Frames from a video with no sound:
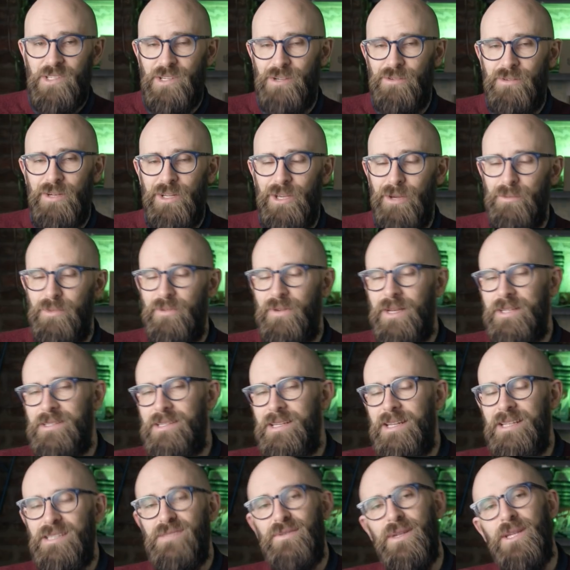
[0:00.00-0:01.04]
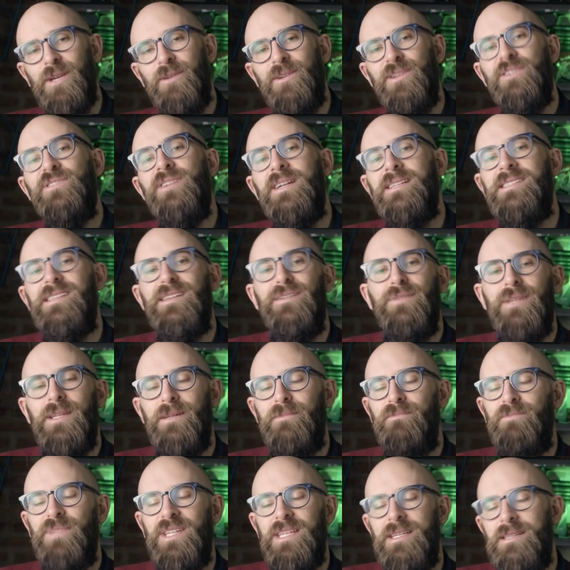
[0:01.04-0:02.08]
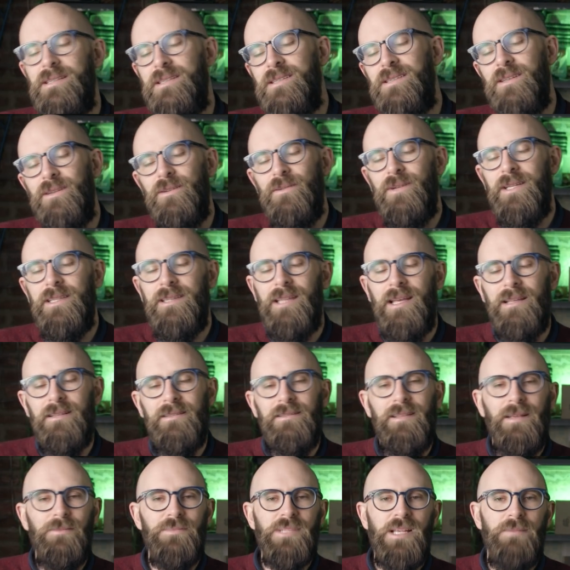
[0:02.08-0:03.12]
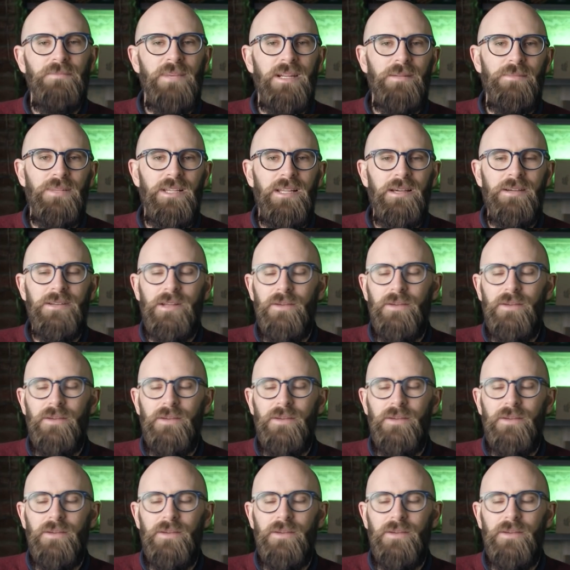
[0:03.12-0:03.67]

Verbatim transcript: So I really hope you found today's video interesting. If you did, please do hit that thumbs up button below.